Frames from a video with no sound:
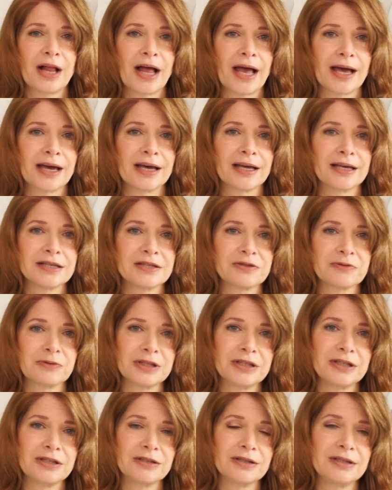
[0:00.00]
has
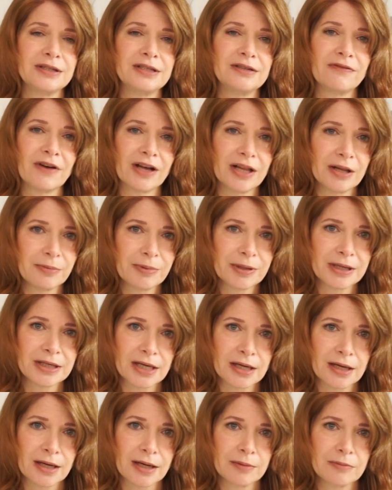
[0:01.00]
really good developing
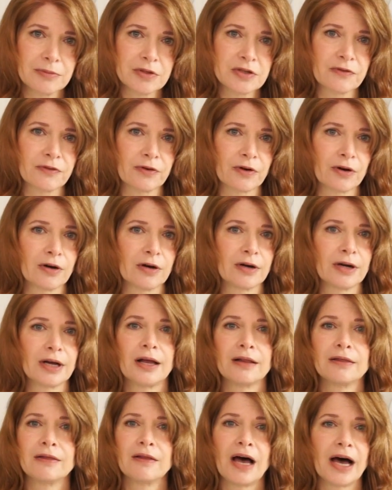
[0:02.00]
times for
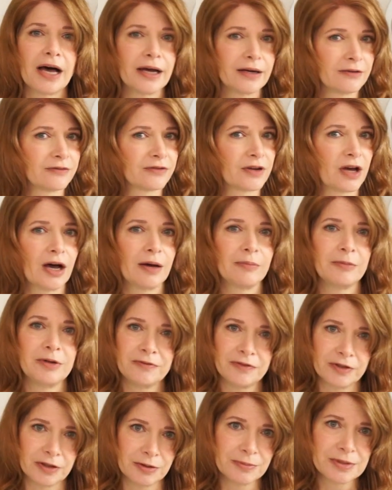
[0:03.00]
a lot of common
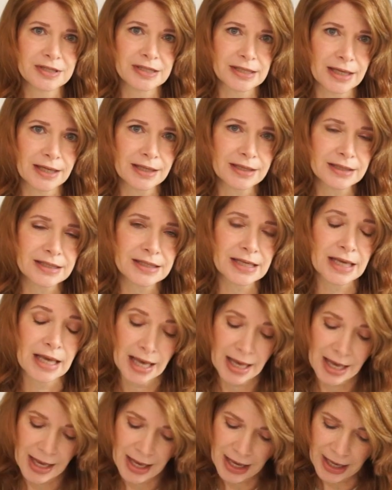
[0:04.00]
film stocks.
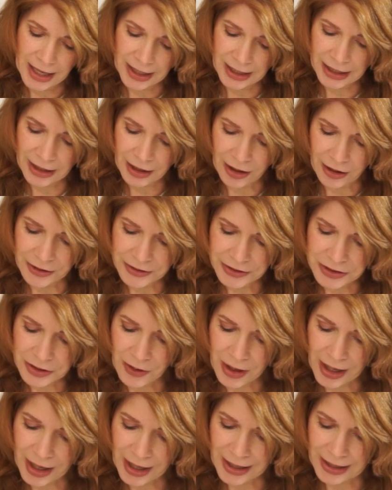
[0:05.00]
And it also
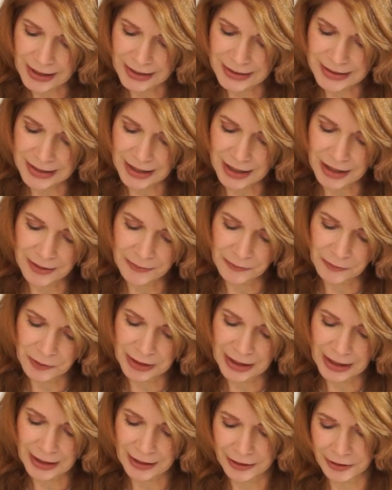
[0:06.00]
has
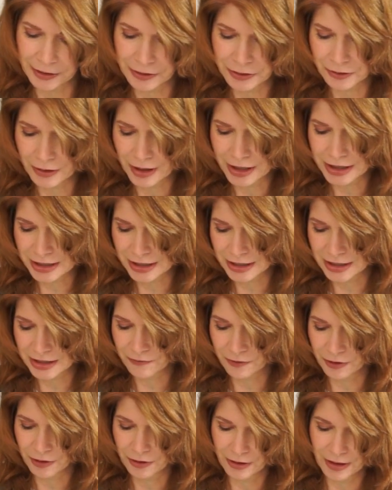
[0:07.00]
really clear directions
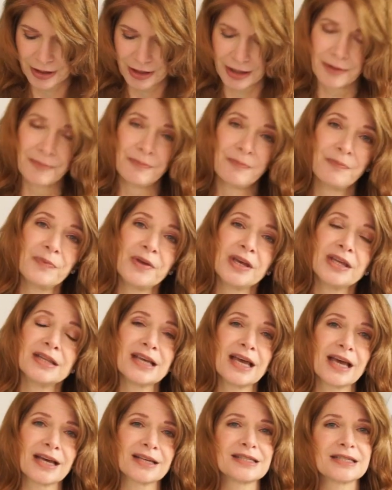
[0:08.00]
for
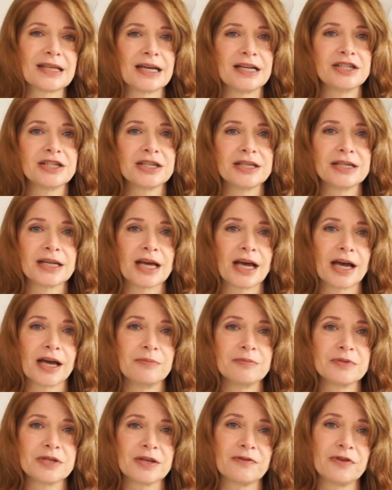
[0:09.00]
extension
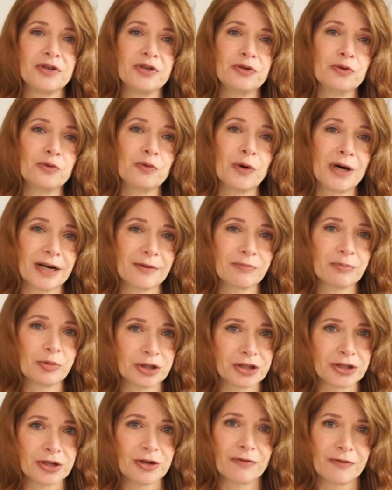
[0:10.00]
times if you want to
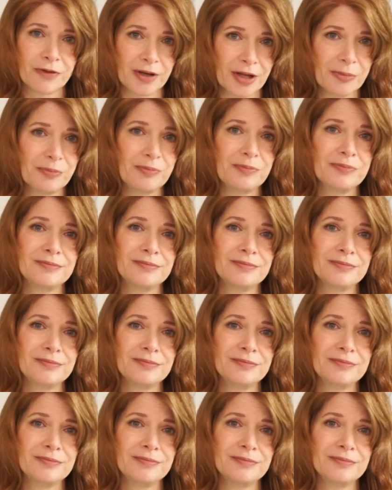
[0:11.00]
push your film.